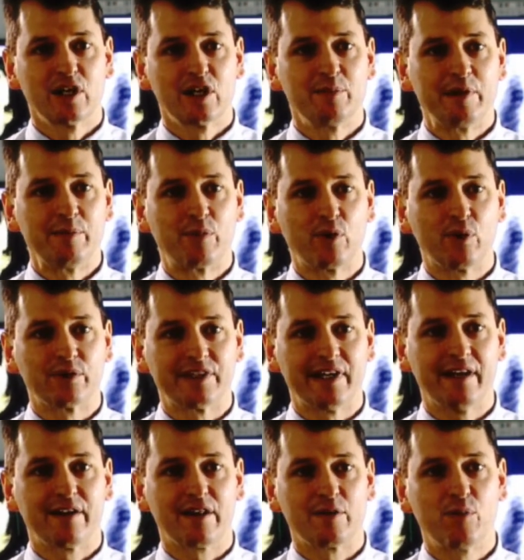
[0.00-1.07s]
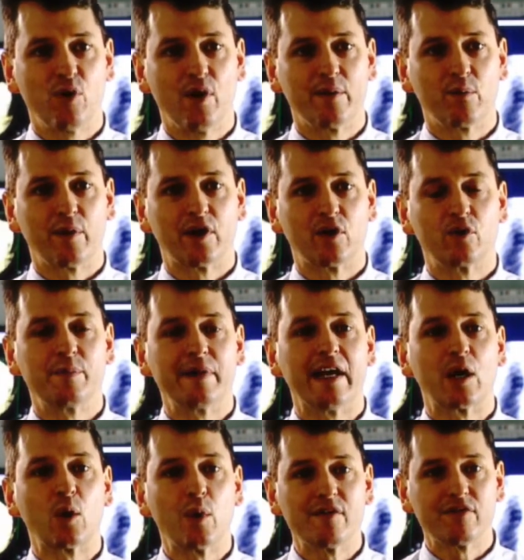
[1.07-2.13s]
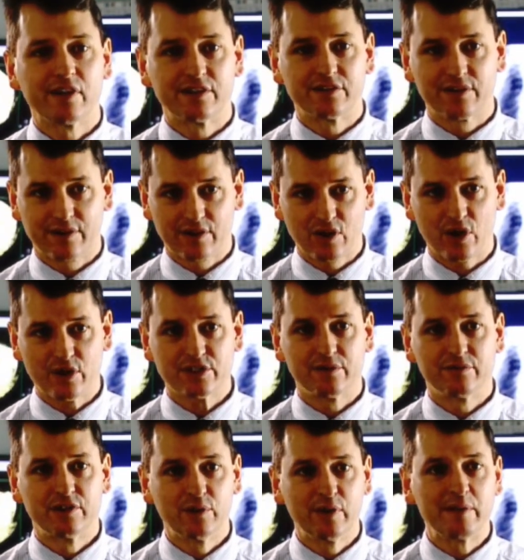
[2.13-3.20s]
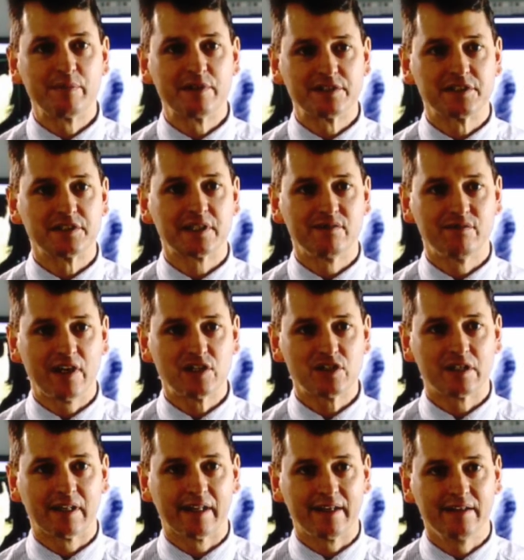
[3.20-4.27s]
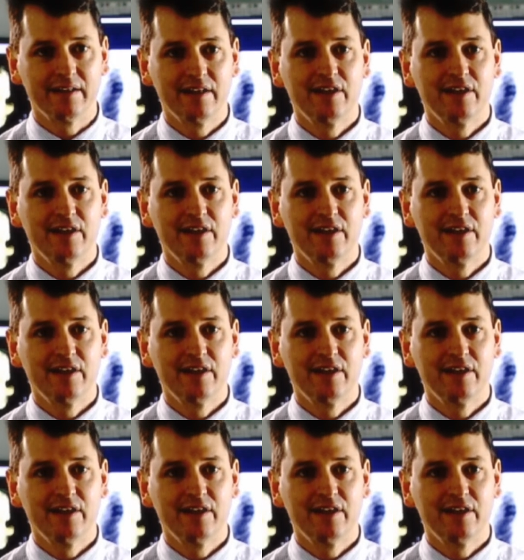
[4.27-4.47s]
could be brought down to the point where it would be equivalent to the cost of doing business conventionally.